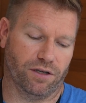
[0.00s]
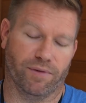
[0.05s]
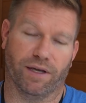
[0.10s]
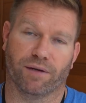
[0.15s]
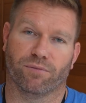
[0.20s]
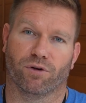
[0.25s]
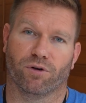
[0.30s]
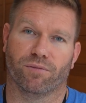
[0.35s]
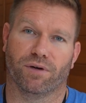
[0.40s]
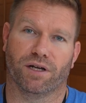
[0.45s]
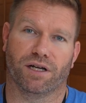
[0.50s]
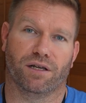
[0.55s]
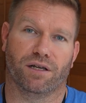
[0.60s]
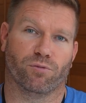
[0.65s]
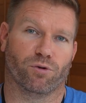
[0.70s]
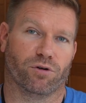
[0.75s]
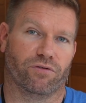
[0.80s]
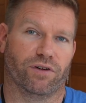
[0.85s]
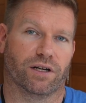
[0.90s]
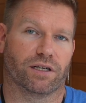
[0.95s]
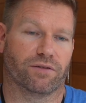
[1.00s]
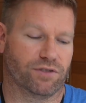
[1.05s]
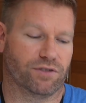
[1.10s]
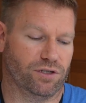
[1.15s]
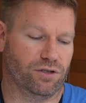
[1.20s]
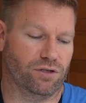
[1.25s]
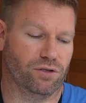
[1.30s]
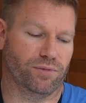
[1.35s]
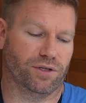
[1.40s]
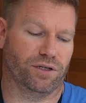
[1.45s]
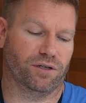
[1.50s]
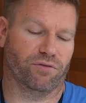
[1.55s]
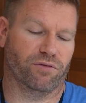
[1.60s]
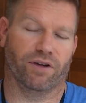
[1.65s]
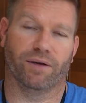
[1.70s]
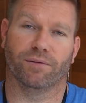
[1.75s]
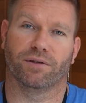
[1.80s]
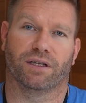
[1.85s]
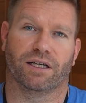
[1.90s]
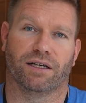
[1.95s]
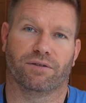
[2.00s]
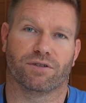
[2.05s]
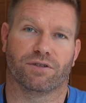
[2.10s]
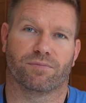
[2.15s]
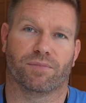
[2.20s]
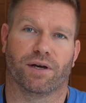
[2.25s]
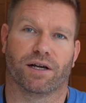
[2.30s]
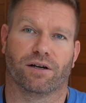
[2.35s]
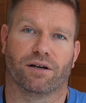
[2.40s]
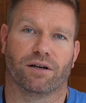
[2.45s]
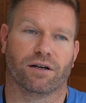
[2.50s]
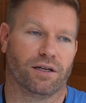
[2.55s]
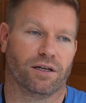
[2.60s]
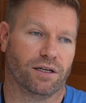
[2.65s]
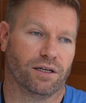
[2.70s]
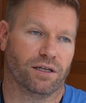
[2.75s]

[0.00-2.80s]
you make more money, you're more effective as a human, your family life is better.